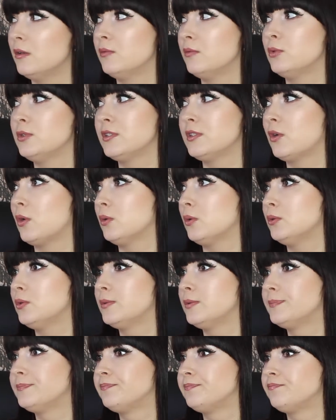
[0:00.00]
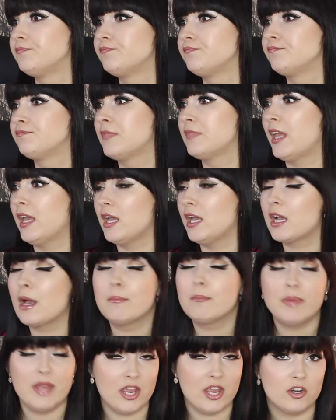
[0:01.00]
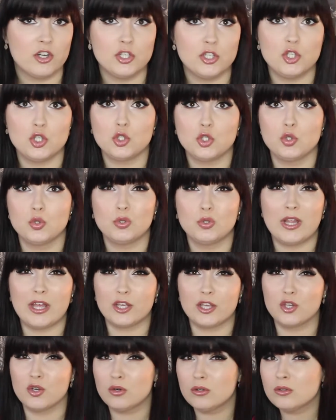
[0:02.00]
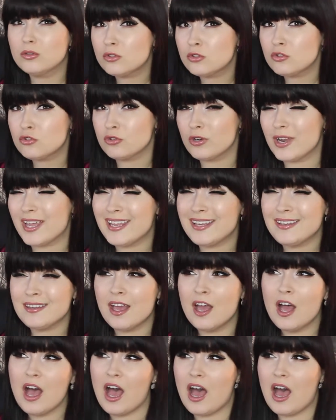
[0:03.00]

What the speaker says: what's it called, compared to like Girl on the Train.